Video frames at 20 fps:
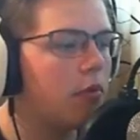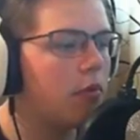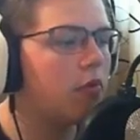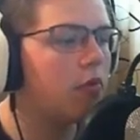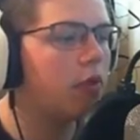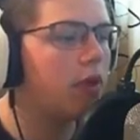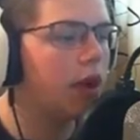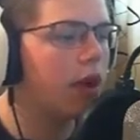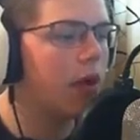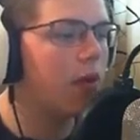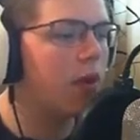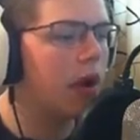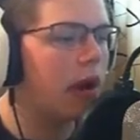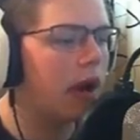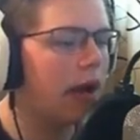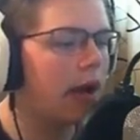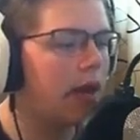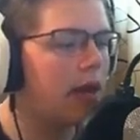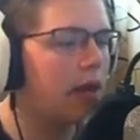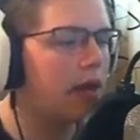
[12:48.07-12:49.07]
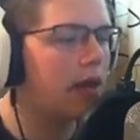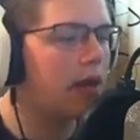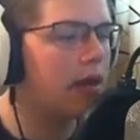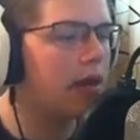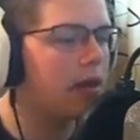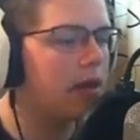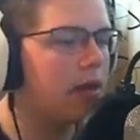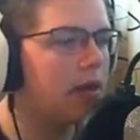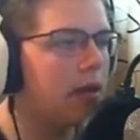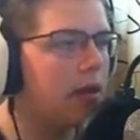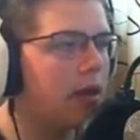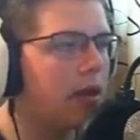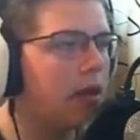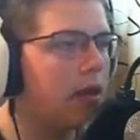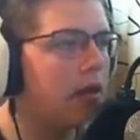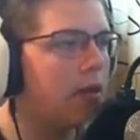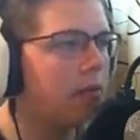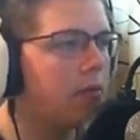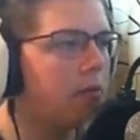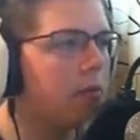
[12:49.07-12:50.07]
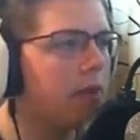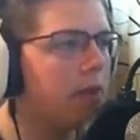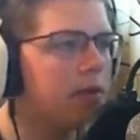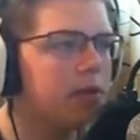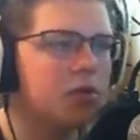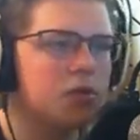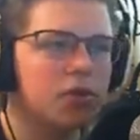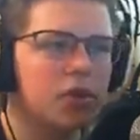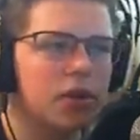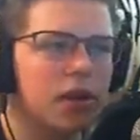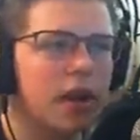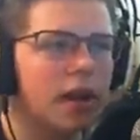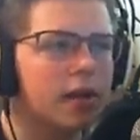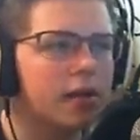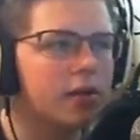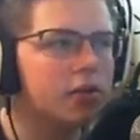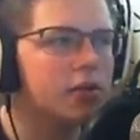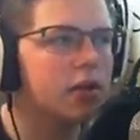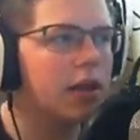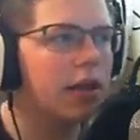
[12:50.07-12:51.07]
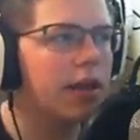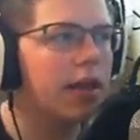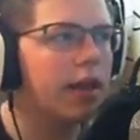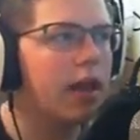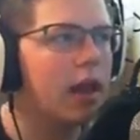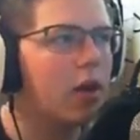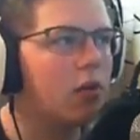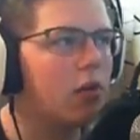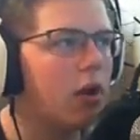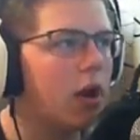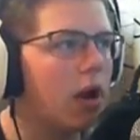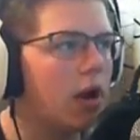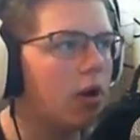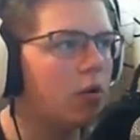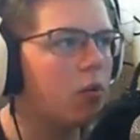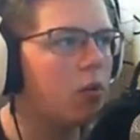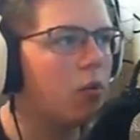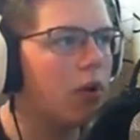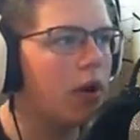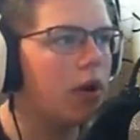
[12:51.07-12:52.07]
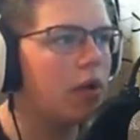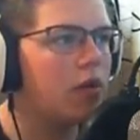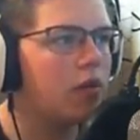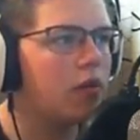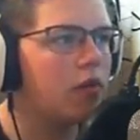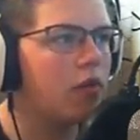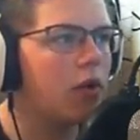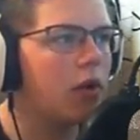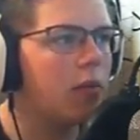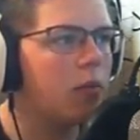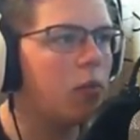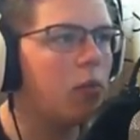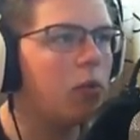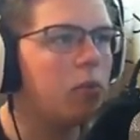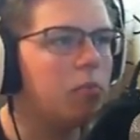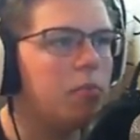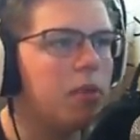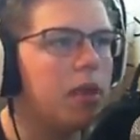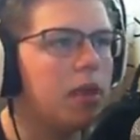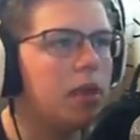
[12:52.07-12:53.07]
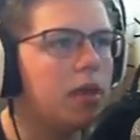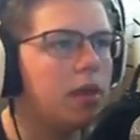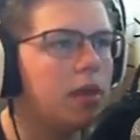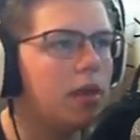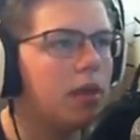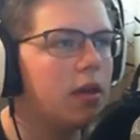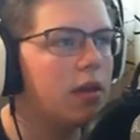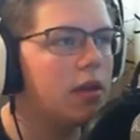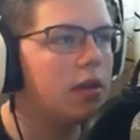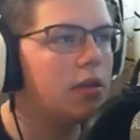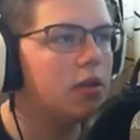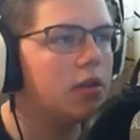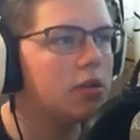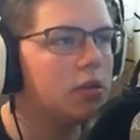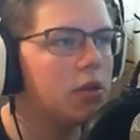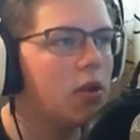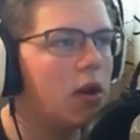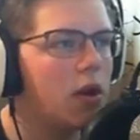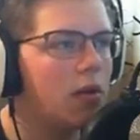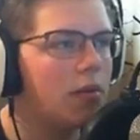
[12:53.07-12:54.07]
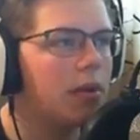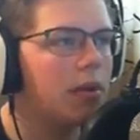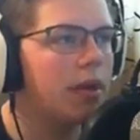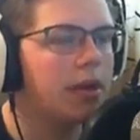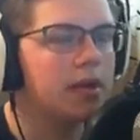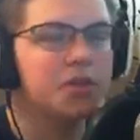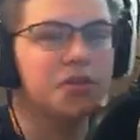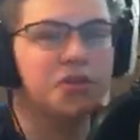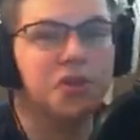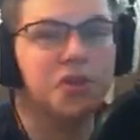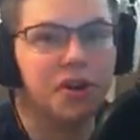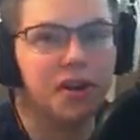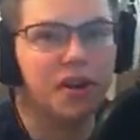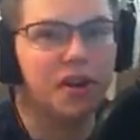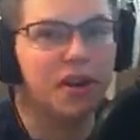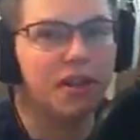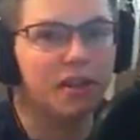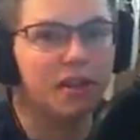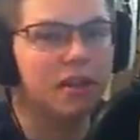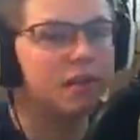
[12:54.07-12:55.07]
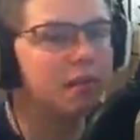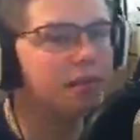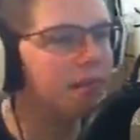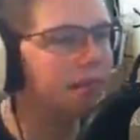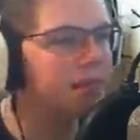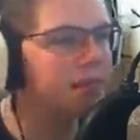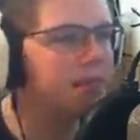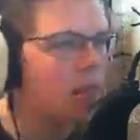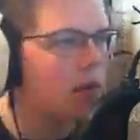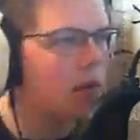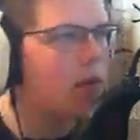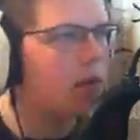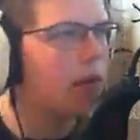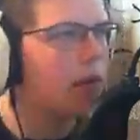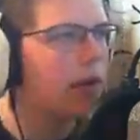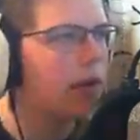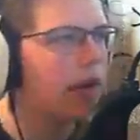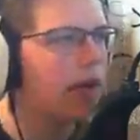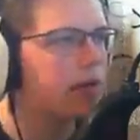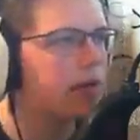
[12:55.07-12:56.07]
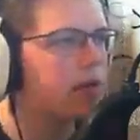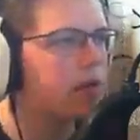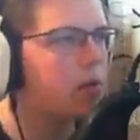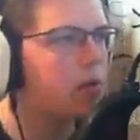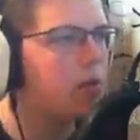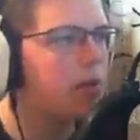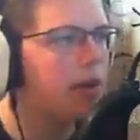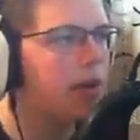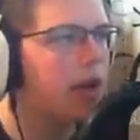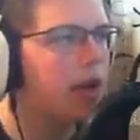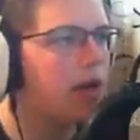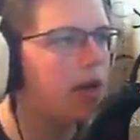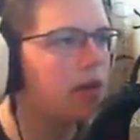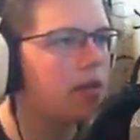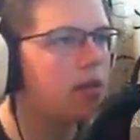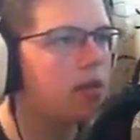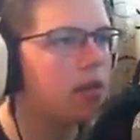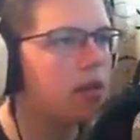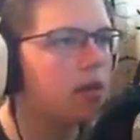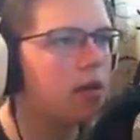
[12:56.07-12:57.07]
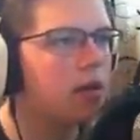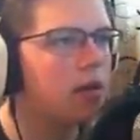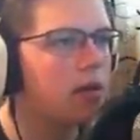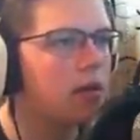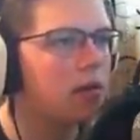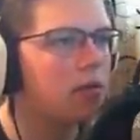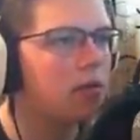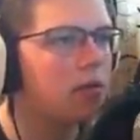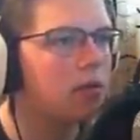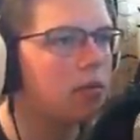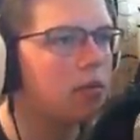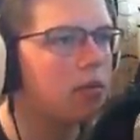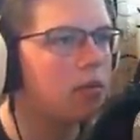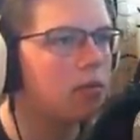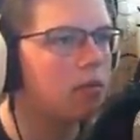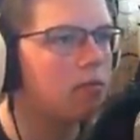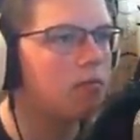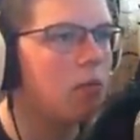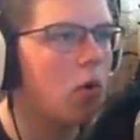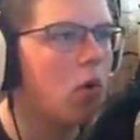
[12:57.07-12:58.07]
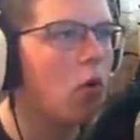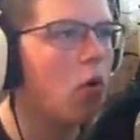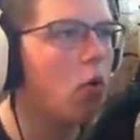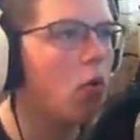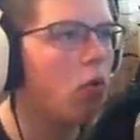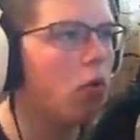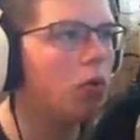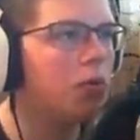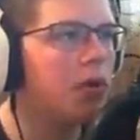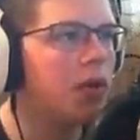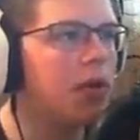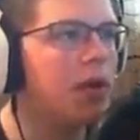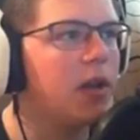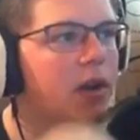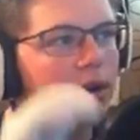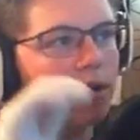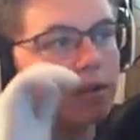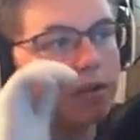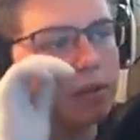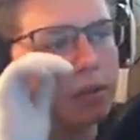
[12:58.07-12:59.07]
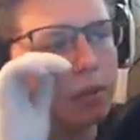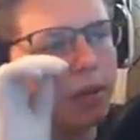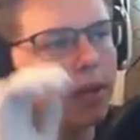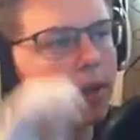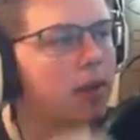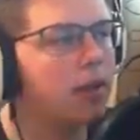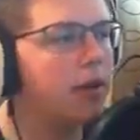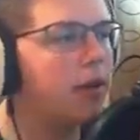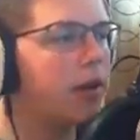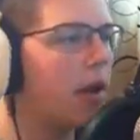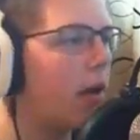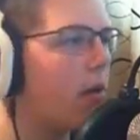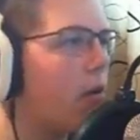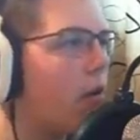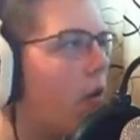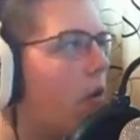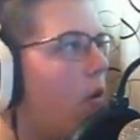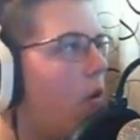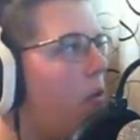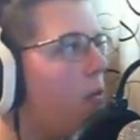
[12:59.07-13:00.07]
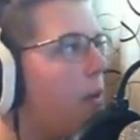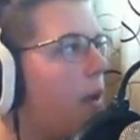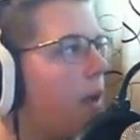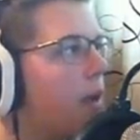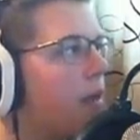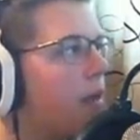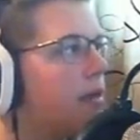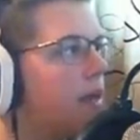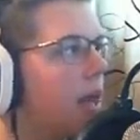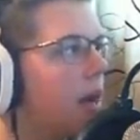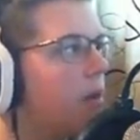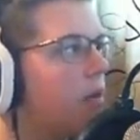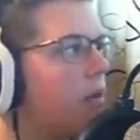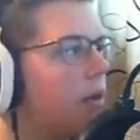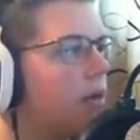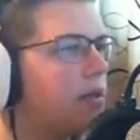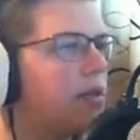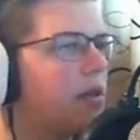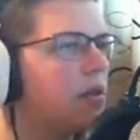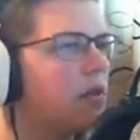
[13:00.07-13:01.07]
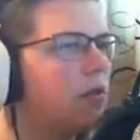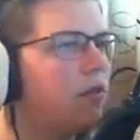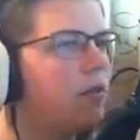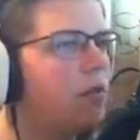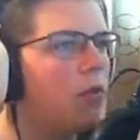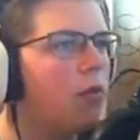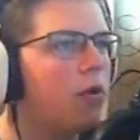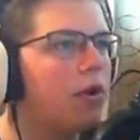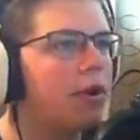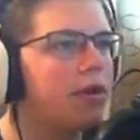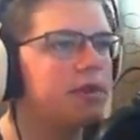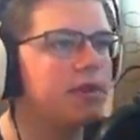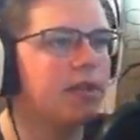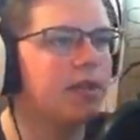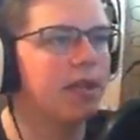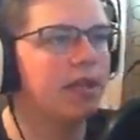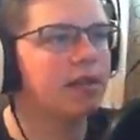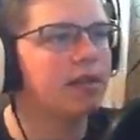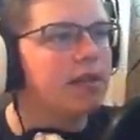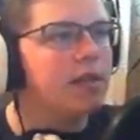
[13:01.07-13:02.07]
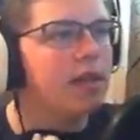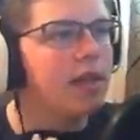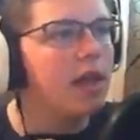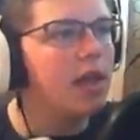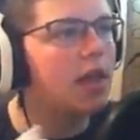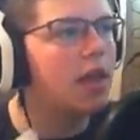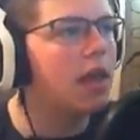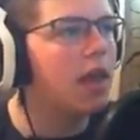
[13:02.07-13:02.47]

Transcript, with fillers: But for now, I'm going to start kind of just laying out on where the farm will be, so I'm going to get started on that. Okay guys, so we got the hole here, so I cleared out all the way down until 46.